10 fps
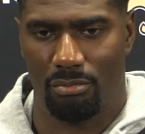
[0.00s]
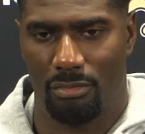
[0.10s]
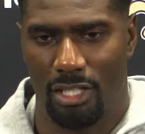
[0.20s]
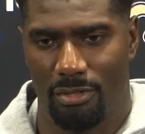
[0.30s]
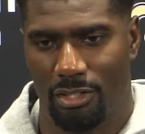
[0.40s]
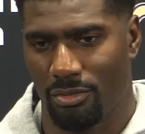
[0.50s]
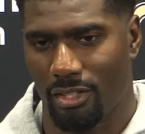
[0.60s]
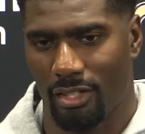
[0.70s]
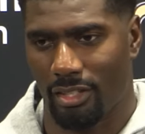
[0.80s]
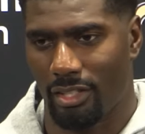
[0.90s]
me and Spencer was
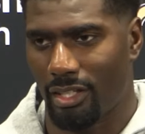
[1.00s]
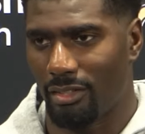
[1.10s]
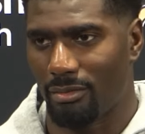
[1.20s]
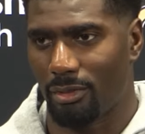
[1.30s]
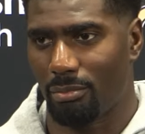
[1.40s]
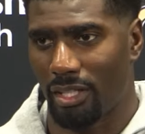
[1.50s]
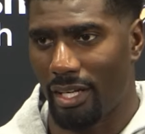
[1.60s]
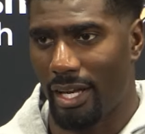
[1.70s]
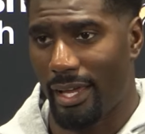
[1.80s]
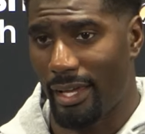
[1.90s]
talking today, the play
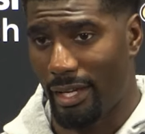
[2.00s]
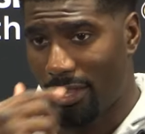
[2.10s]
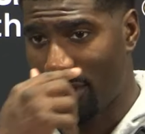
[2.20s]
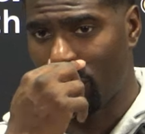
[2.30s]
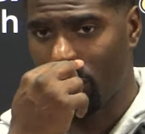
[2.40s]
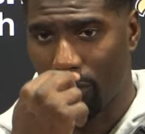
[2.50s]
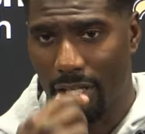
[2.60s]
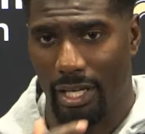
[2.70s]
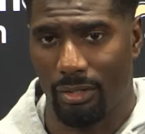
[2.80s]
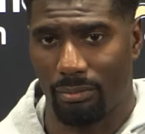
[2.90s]
that I had, I think we were
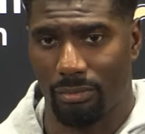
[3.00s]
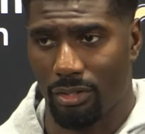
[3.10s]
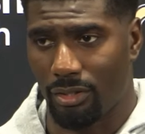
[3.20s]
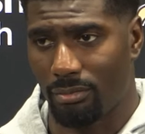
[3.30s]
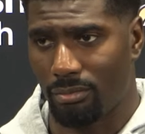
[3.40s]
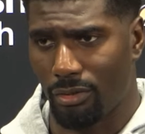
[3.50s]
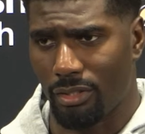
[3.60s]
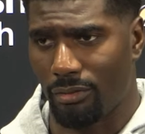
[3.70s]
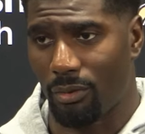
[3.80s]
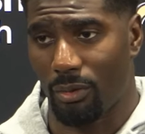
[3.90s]
down 3
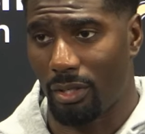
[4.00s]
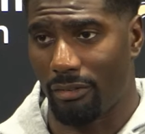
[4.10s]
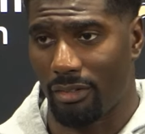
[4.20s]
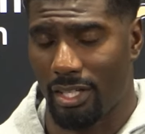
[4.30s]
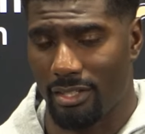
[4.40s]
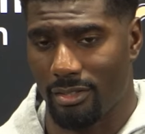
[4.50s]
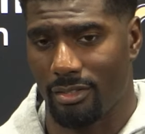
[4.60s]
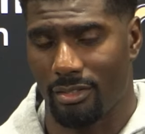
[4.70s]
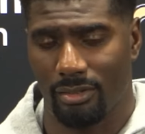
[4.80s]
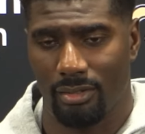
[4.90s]
or 4, whatever the case
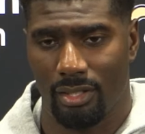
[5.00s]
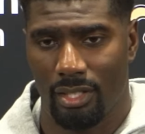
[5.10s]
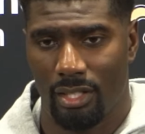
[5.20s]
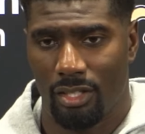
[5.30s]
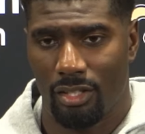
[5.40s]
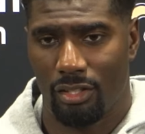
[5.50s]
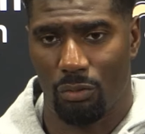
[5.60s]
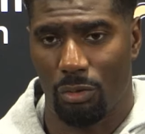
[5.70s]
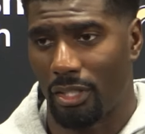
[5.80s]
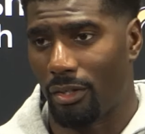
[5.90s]
is, and, you know,
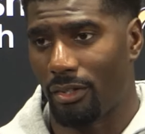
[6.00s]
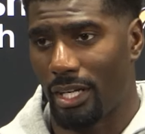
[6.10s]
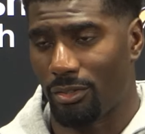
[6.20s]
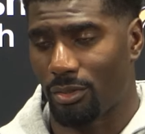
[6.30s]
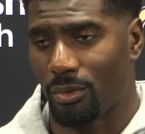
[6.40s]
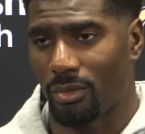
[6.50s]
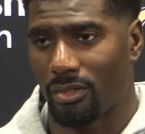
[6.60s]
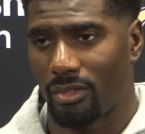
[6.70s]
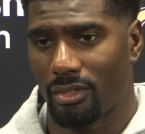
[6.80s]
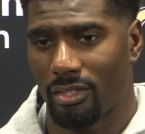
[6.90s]
we'd be going down scoring.
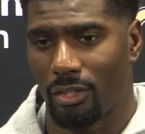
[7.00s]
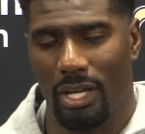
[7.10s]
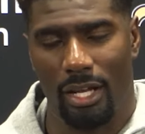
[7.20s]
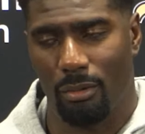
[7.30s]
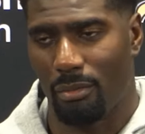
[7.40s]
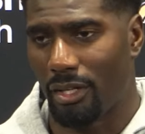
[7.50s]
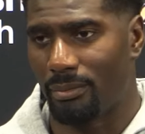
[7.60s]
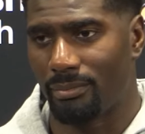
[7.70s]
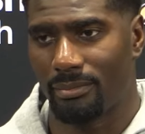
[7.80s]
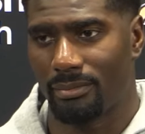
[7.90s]
You know, we had momentum,
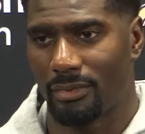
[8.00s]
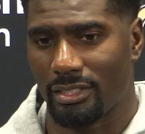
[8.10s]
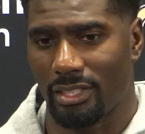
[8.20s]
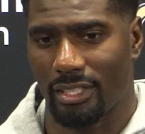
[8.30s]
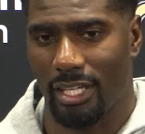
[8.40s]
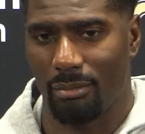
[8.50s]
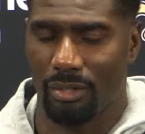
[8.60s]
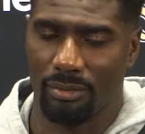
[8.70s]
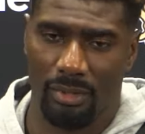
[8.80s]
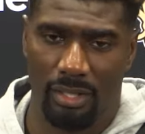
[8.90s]
things like that,
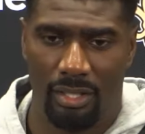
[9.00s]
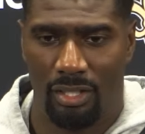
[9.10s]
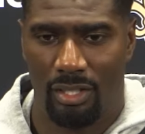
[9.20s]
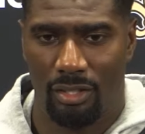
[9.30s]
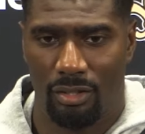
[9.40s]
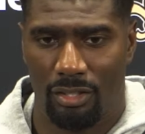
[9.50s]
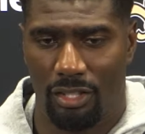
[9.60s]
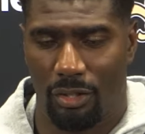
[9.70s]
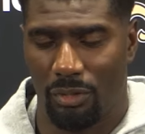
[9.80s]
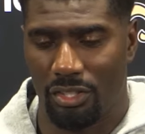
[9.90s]
but, you
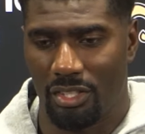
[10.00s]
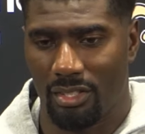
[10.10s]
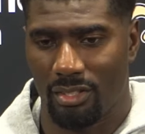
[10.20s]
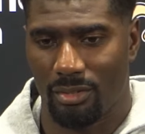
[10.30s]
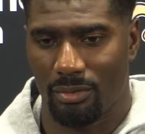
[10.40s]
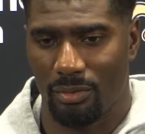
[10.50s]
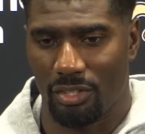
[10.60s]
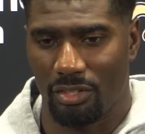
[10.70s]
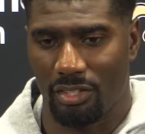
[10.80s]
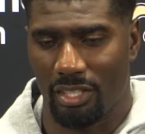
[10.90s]
know, when you
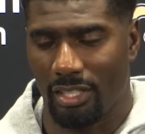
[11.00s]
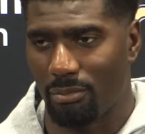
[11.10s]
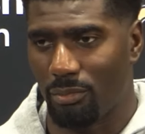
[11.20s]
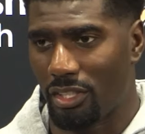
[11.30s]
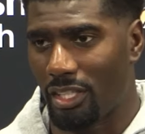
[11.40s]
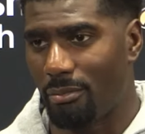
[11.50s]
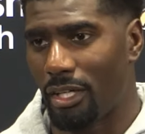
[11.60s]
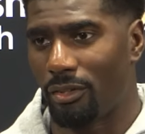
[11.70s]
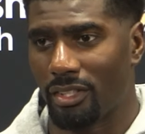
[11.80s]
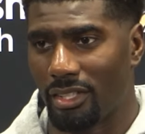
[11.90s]
get a
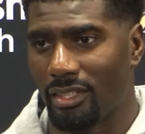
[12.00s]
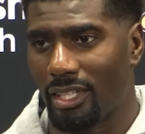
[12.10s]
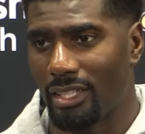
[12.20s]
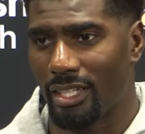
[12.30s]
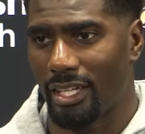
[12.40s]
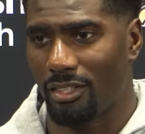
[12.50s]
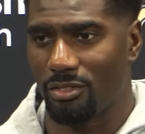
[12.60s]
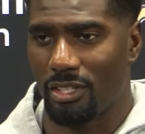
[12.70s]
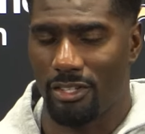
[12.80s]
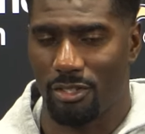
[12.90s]
penalty like that and it
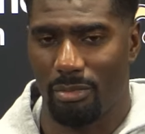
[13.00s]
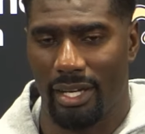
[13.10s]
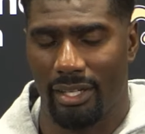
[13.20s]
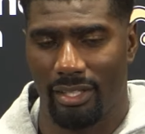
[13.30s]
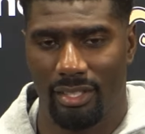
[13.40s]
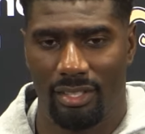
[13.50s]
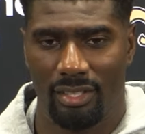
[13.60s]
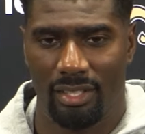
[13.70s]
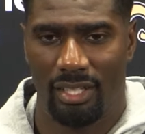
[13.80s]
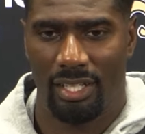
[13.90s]
drives you back,
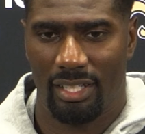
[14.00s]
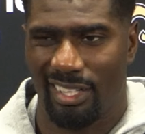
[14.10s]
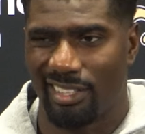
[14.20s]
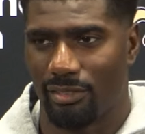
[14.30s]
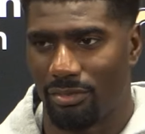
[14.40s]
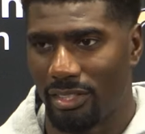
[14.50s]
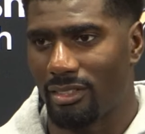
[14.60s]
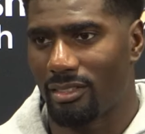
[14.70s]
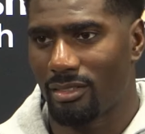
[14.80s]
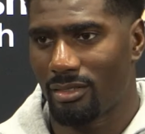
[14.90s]
kind of
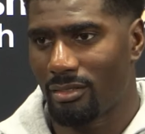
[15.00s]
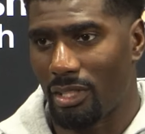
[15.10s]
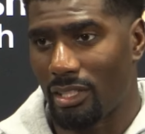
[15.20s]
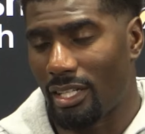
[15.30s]
deflates, you